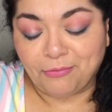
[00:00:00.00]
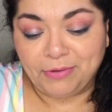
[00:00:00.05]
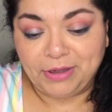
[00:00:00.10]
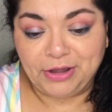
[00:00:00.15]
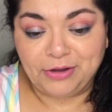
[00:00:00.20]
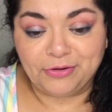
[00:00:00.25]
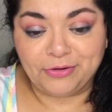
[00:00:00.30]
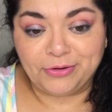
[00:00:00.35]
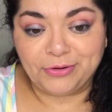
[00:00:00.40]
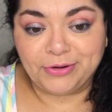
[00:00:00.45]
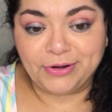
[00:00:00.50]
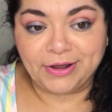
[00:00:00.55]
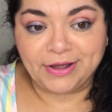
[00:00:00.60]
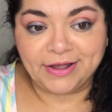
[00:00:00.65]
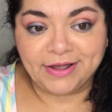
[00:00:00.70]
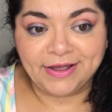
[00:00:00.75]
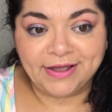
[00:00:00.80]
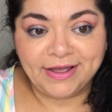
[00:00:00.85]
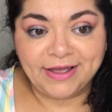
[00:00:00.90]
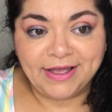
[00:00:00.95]
weird
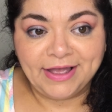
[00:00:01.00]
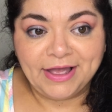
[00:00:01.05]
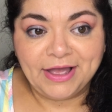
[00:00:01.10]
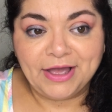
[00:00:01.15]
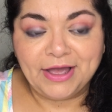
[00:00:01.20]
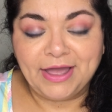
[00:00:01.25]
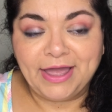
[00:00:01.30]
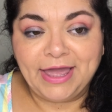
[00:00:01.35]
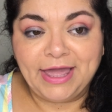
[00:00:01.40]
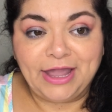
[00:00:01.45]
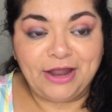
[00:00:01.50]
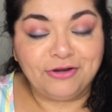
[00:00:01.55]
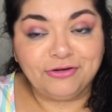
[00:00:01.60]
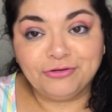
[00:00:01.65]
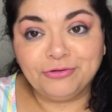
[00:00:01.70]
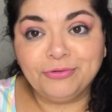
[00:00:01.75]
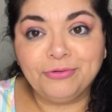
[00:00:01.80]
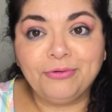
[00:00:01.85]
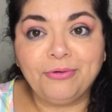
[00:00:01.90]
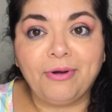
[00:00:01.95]

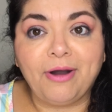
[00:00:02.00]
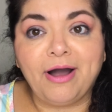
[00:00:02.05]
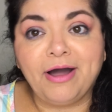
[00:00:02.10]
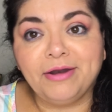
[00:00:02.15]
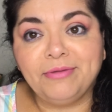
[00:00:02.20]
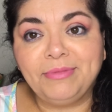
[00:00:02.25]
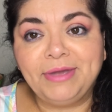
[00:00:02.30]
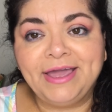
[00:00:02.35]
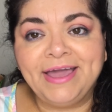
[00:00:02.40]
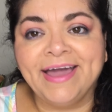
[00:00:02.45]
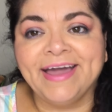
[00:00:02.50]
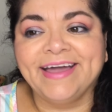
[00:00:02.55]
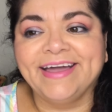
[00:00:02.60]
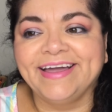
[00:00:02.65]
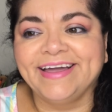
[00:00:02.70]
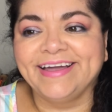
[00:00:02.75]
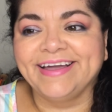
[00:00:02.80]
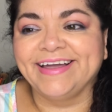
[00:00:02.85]
hairdo on me.